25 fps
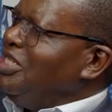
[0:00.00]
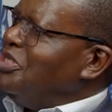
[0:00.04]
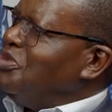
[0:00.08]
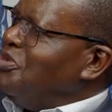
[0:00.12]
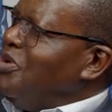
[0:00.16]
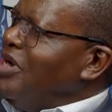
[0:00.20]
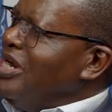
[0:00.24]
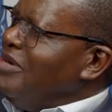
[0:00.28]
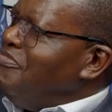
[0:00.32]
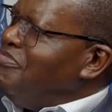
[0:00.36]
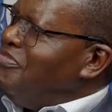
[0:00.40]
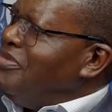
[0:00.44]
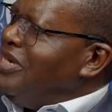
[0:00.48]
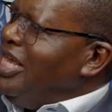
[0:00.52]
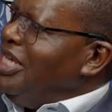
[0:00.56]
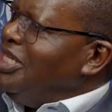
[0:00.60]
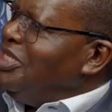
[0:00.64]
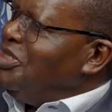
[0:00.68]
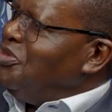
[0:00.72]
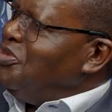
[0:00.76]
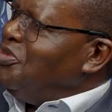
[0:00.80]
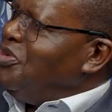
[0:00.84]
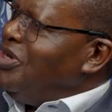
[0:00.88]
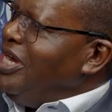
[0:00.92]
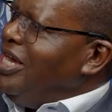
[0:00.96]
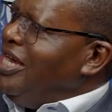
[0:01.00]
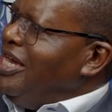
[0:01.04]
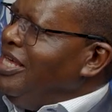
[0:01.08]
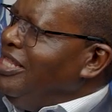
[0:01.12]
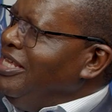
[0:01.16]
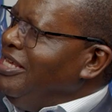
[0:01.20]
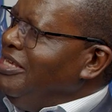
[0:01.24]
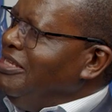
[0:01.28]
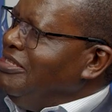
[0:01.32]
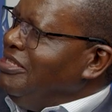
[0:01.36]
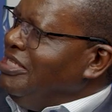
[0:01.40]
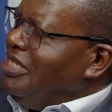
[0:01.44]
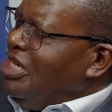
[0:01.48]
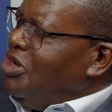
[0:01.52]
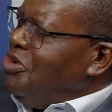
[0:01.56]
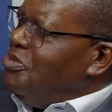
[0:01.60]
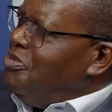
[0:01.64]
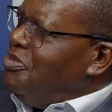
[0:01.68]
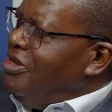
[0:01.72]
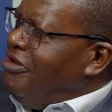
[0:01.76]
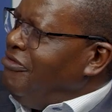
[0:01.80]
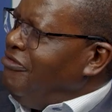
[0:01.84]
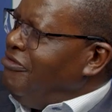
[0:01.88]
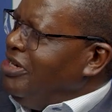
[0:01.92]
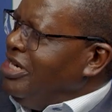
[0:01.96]
It's one place where
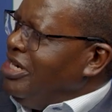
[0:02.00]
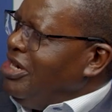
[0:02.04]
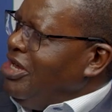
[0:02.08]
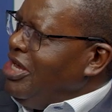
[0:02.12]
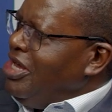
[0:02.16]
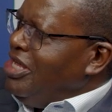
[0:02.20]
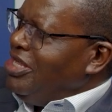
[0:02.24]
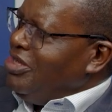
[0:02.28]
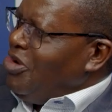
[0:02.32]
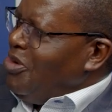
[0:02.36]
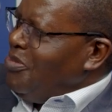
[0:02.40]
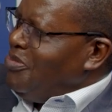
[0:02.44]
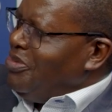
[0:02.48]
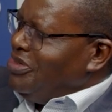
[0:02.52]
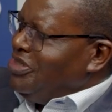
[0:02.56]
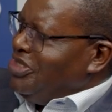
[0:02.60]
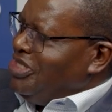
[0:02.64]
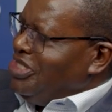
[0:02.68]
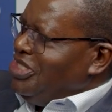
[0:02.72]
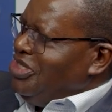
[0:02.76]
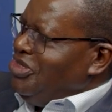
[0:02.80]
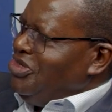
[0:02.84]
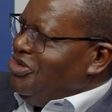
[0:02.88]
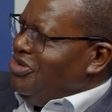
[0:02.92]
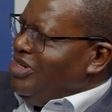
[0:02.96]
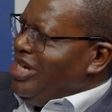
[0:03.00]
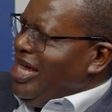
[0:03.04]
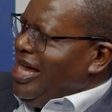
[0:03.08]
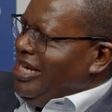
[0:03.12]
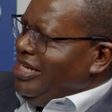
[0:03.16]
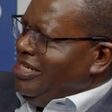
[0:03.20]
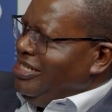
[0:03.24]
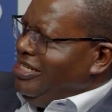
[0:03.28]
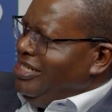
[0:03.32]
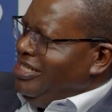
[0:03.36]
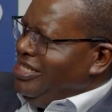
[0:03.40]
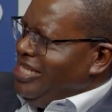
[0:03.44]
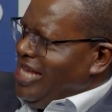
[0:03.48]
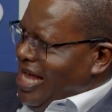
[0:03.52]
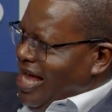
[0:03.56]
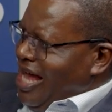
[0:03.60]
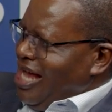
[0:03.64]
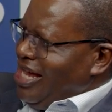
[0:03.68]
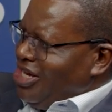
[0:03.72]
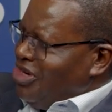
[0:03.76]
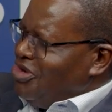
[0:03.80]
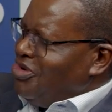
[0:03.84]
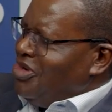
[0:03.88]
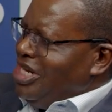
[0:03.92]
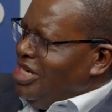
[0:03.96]
ZANU-PF and the opposition unite. They
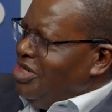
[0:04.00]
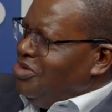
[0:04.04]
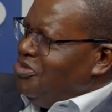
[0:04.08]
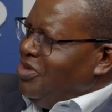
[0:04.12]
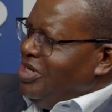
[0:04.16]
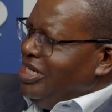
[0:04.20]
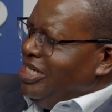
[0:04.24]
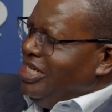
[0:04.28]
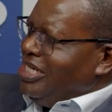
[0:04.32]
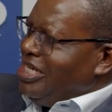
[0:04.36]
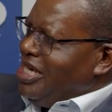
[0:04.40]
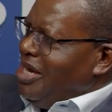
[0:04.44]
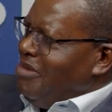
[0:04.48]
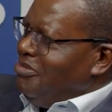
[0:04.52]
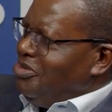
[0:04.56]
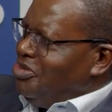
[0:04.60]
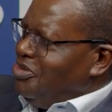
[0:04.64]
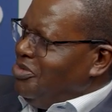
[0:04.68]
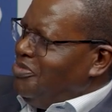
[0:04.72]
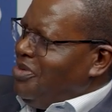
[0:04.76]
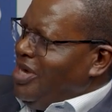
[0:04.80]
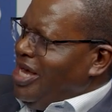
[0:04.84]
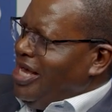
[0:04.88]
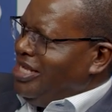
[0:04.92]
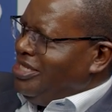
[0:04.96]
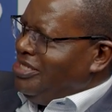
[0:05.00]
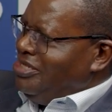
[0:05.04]
are agreed when it comes to pecs.